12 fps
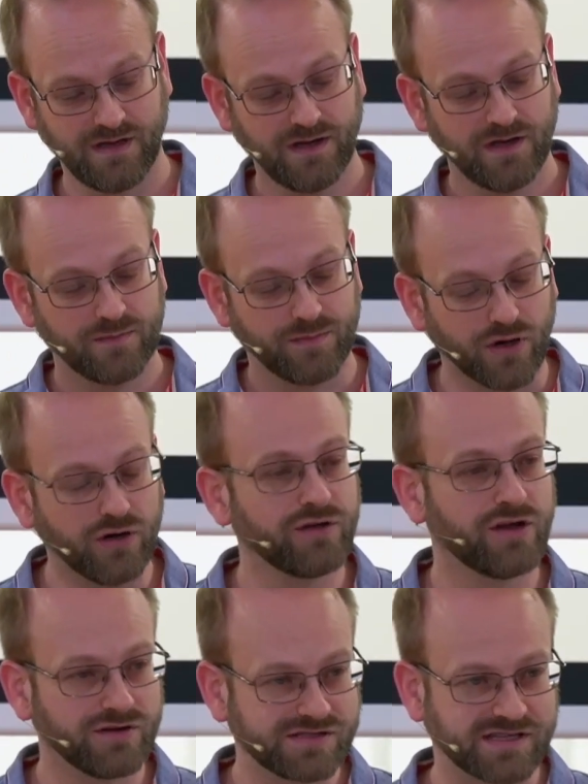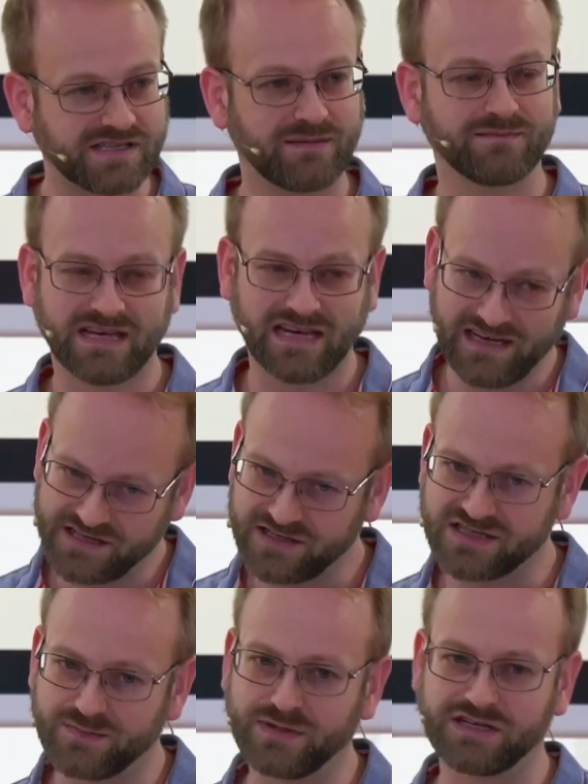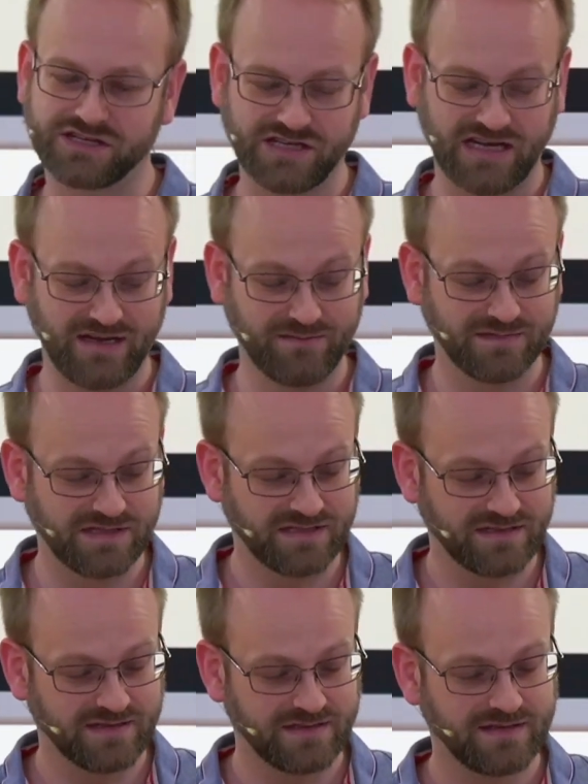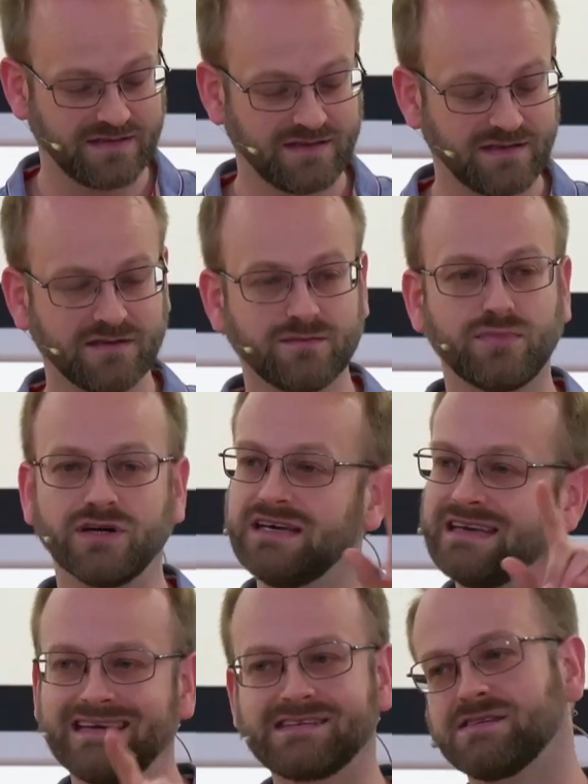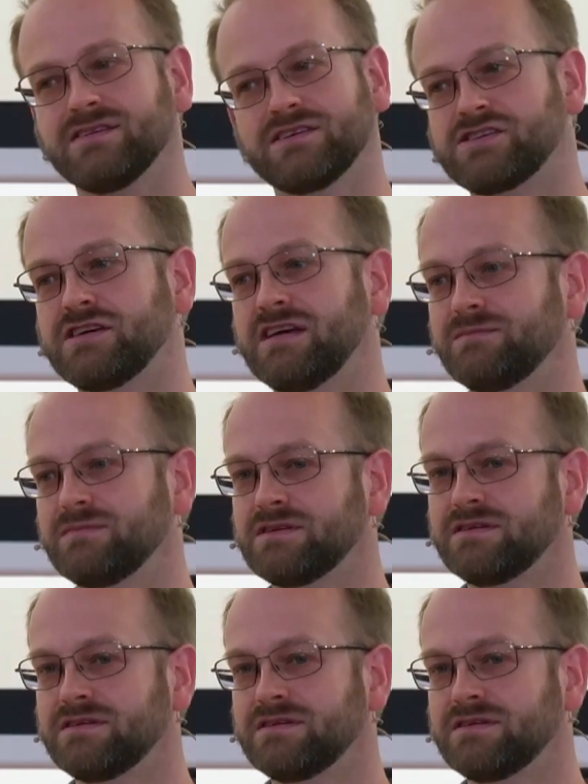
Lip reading: Paul knows the temptation to be ashamed, but he isn't ashamed